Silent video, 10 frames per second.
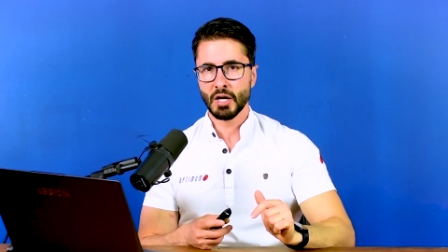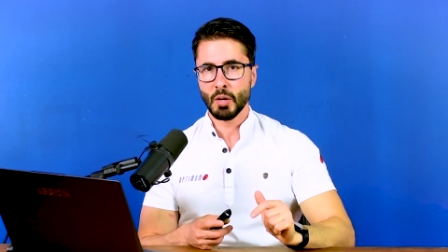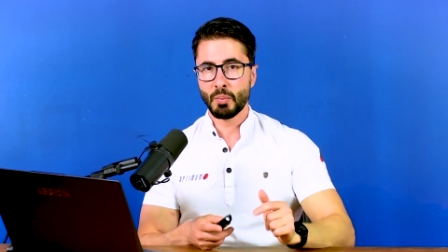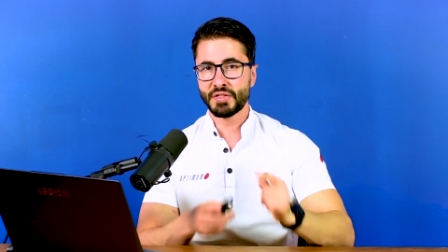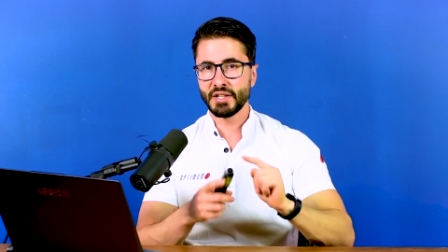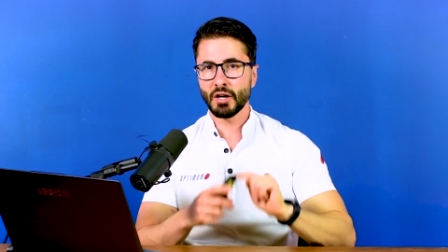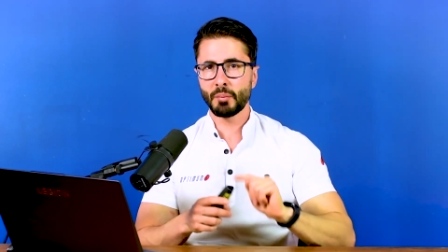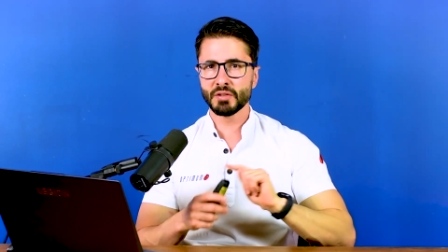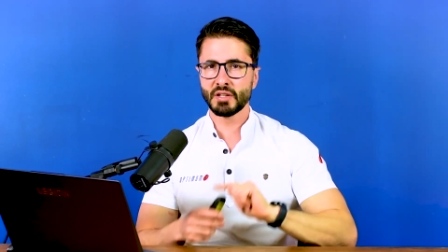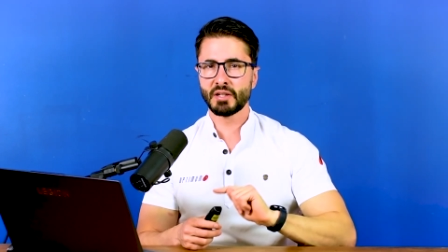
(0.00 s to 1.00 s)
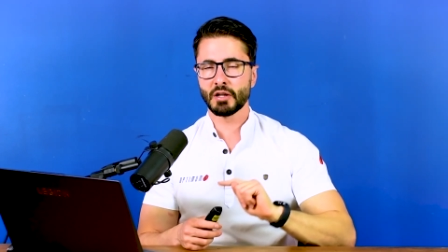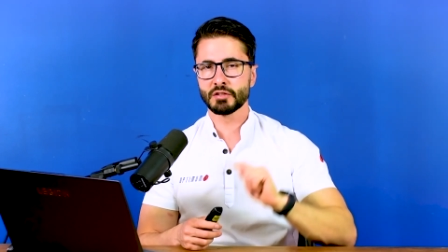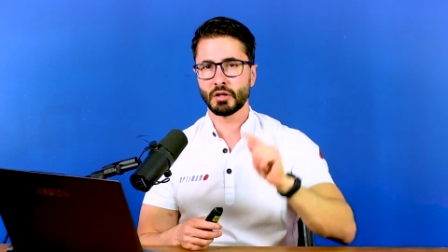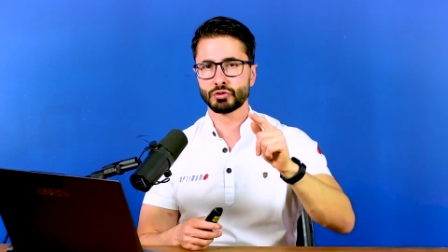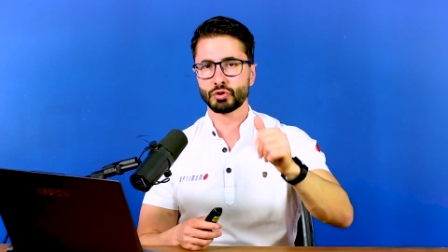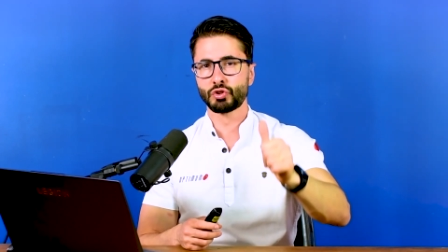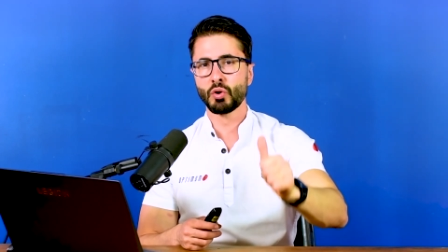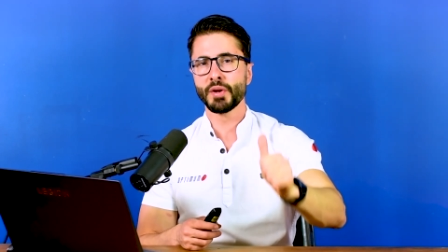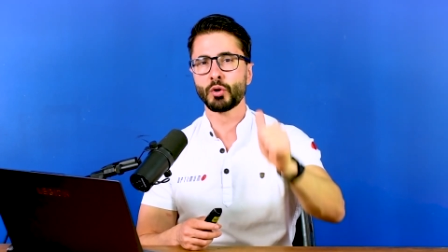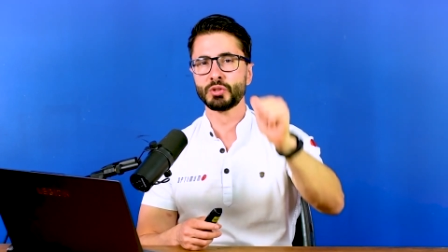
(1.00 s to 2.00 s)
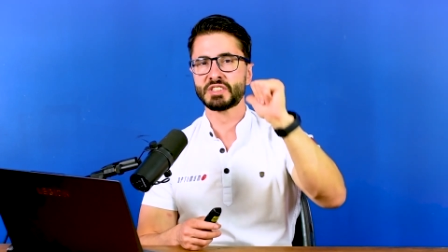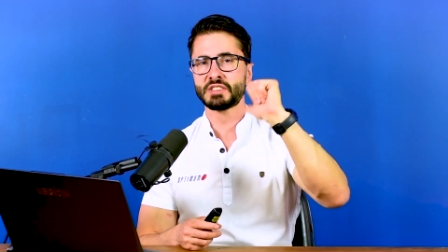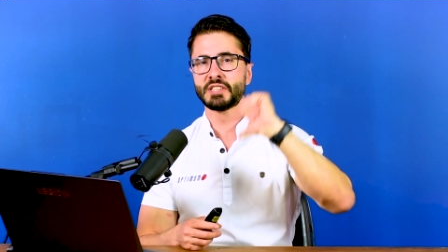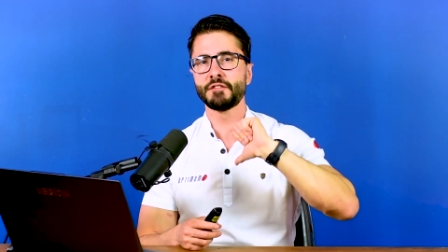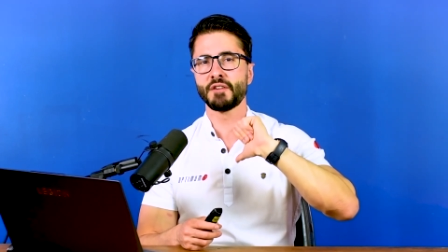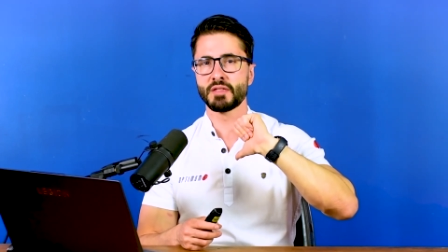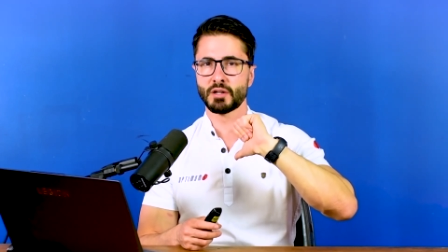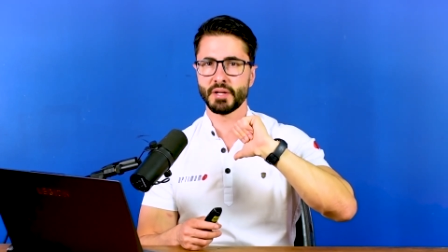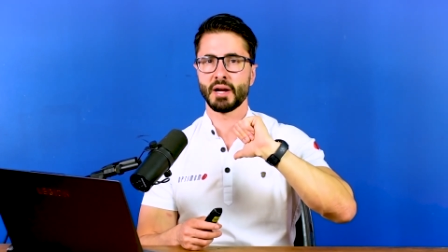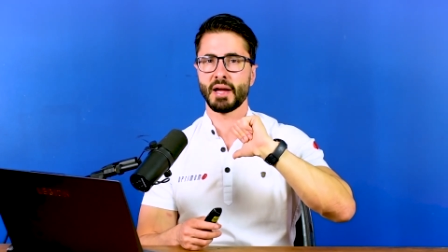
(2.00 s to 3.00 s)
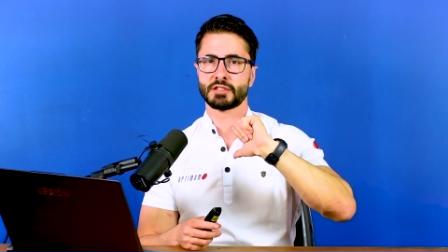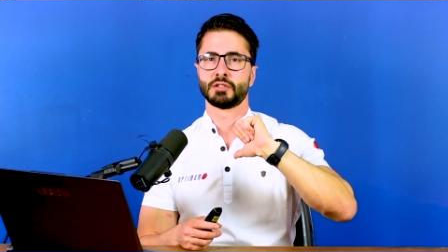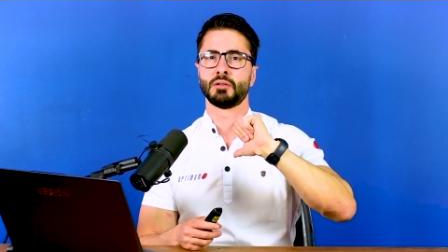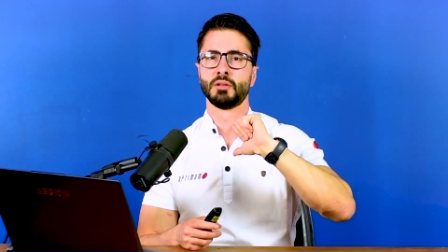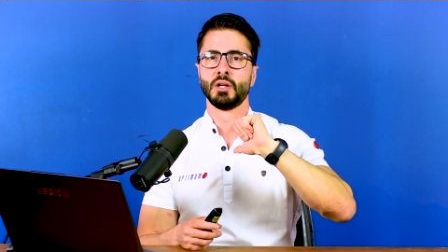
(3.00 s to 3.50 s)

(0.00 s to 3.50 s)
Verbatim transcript: But the opposite is also true, we could stiffen the rear axle